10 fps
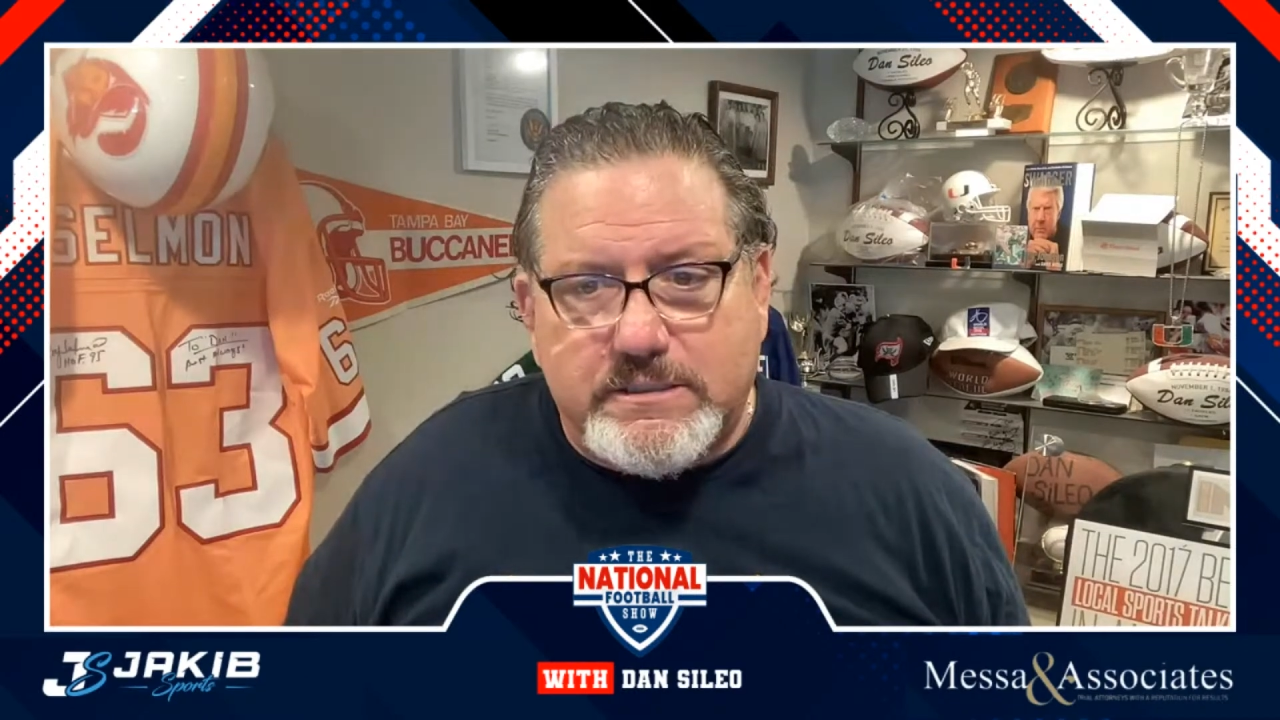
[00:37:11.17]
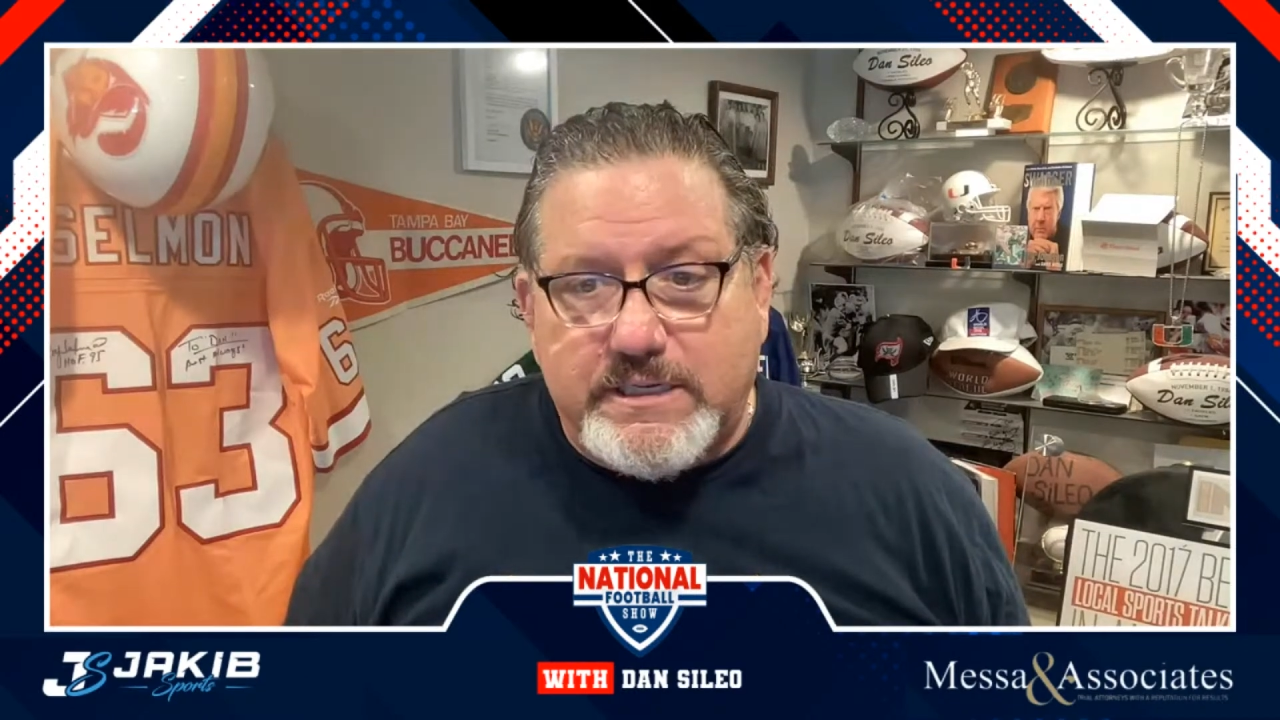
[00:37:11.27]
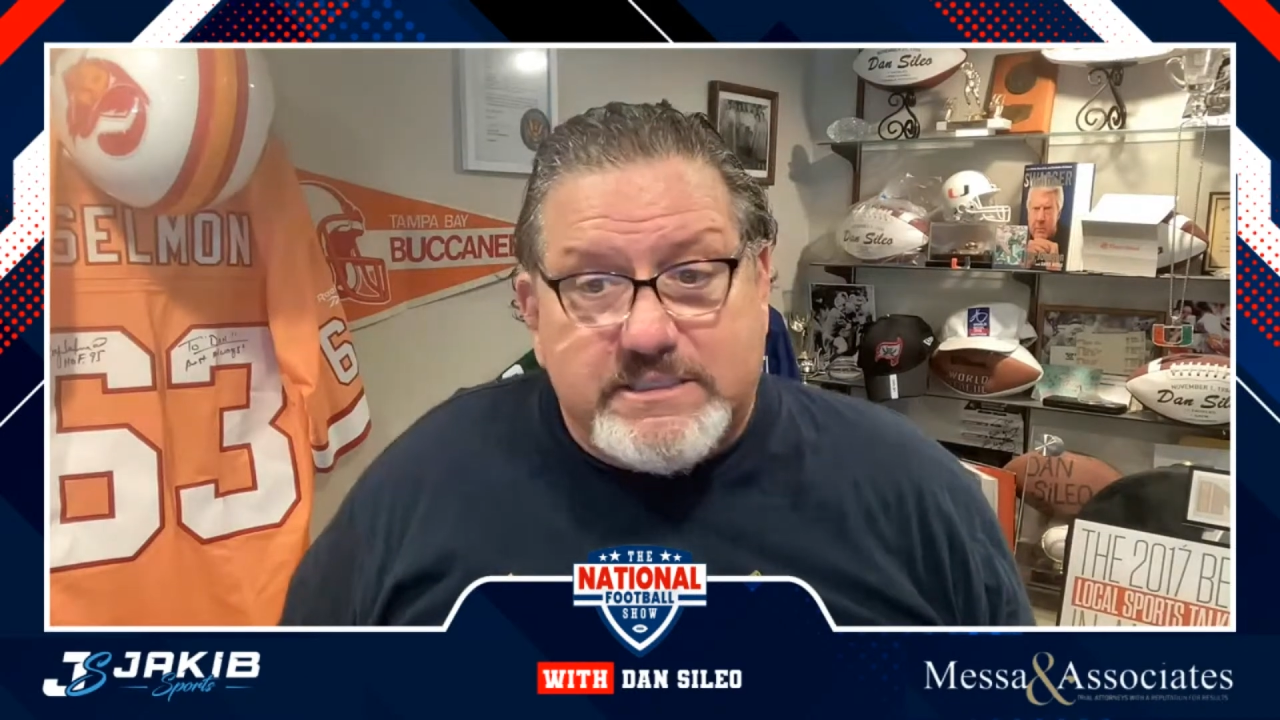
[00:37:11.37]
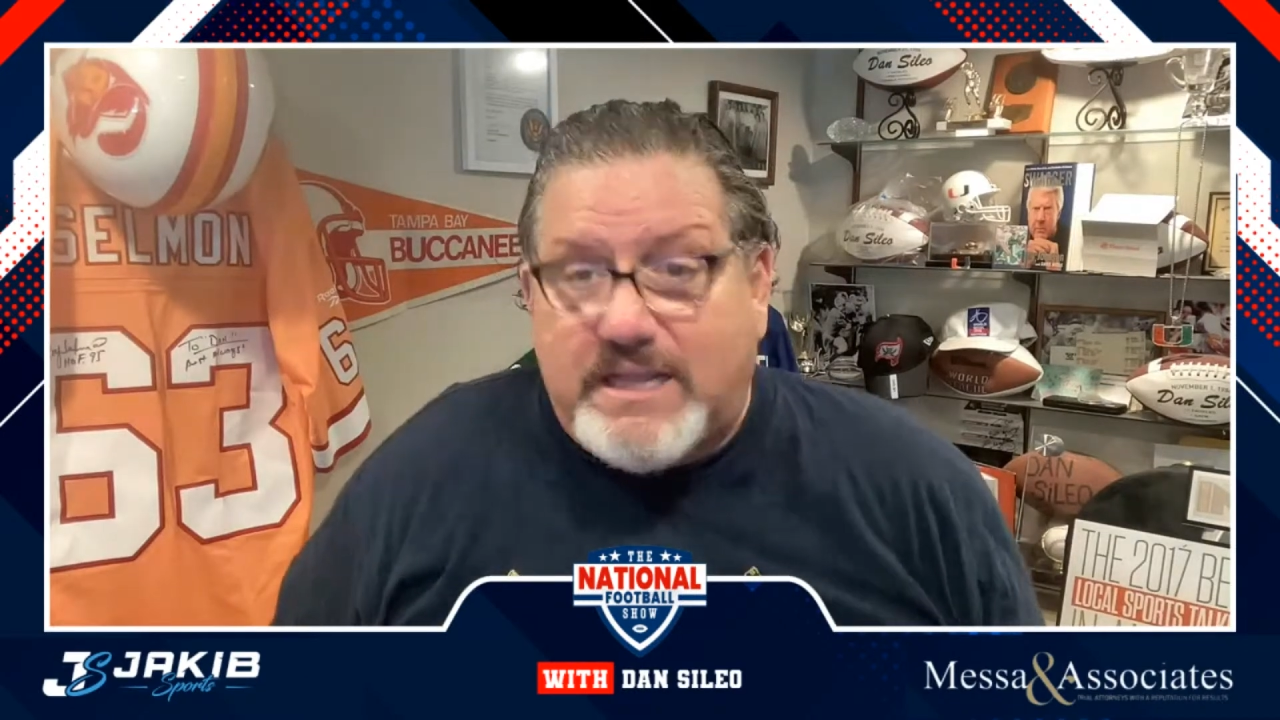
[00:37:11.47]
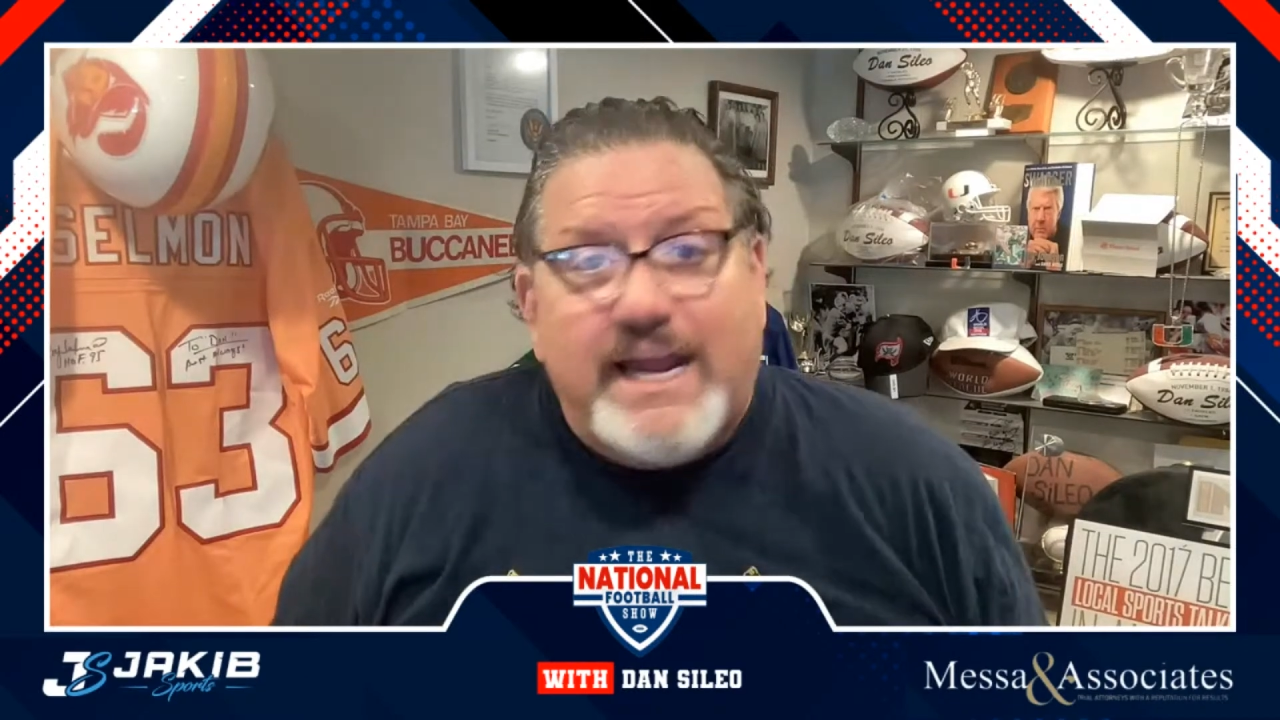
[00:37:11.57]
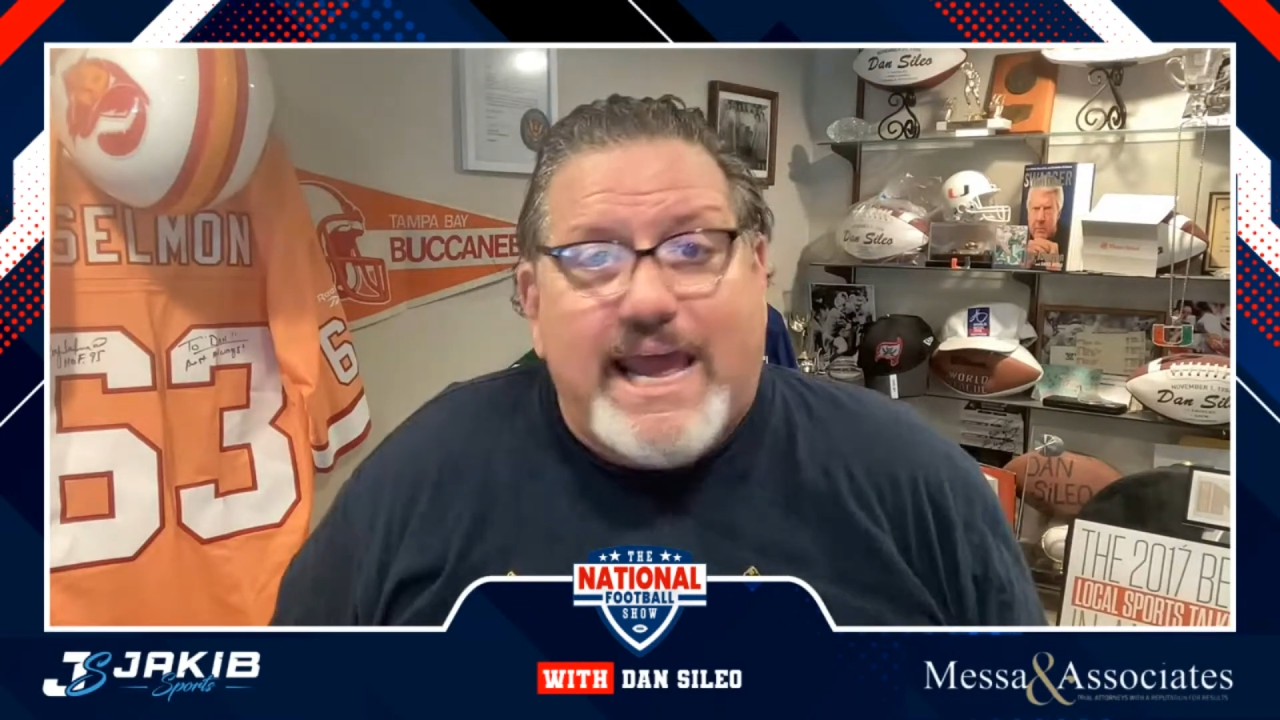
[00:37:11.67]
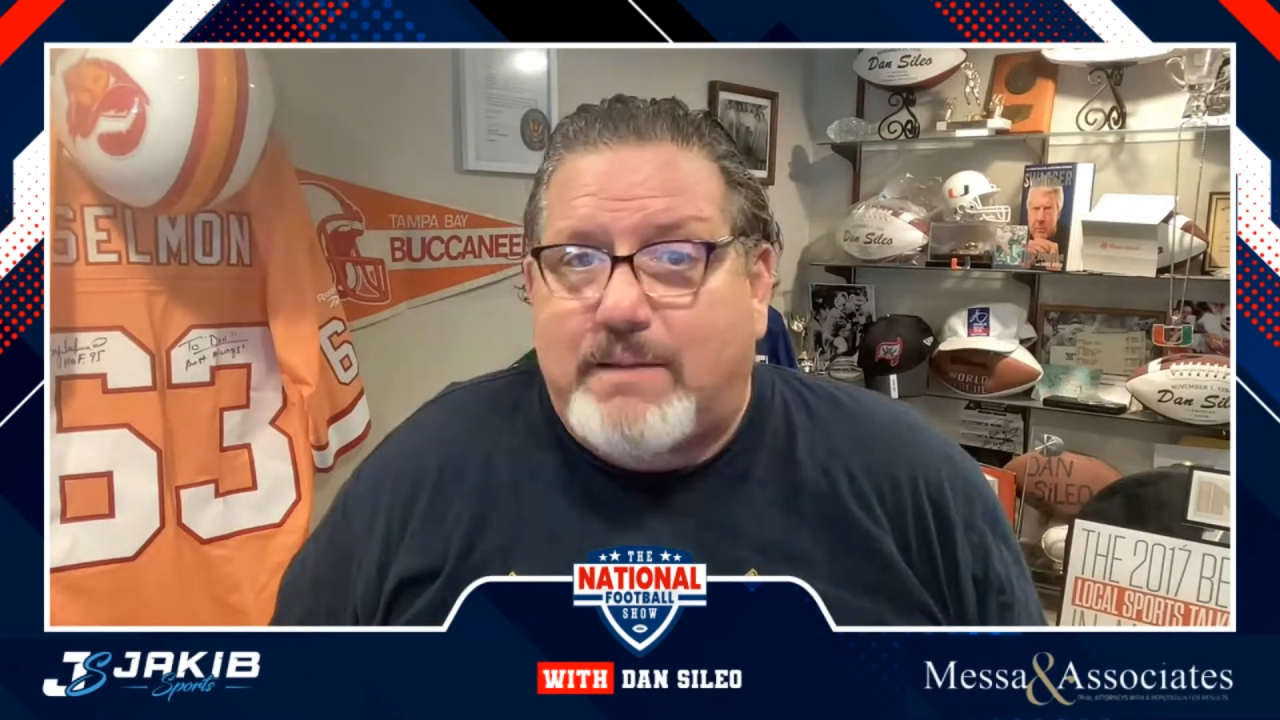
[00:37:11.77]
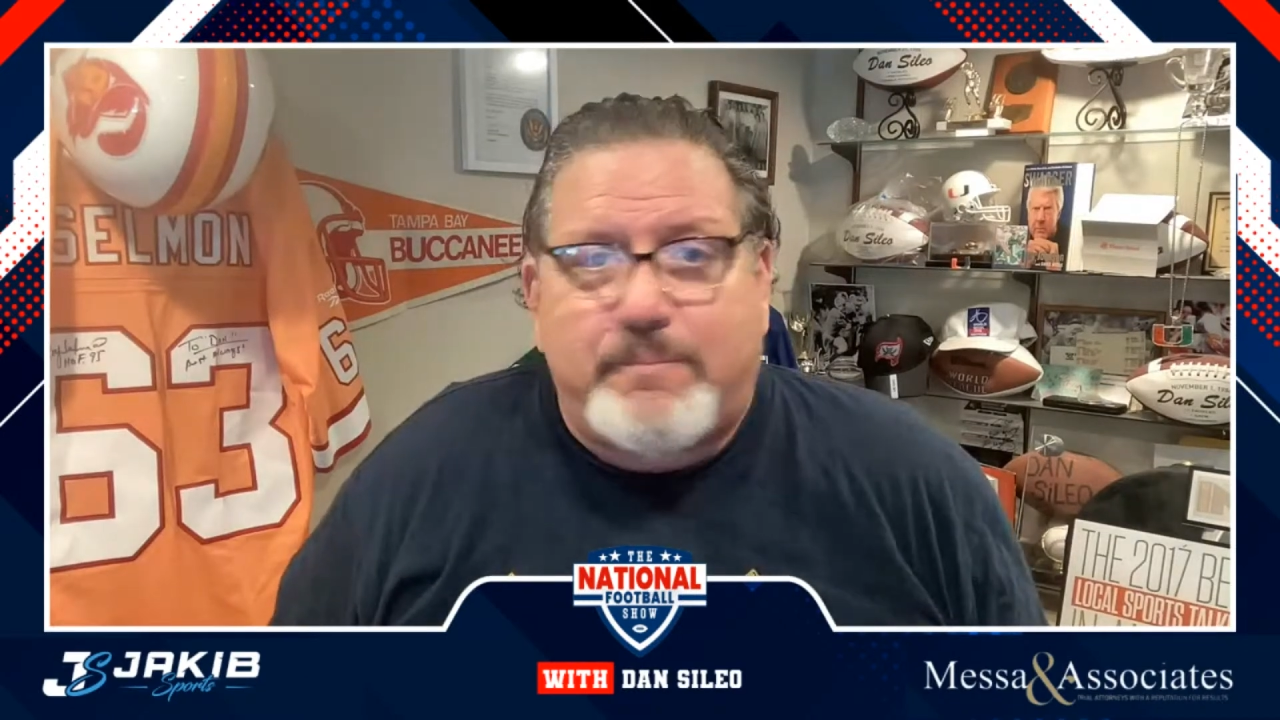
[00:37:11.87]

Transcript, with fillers: He's not had a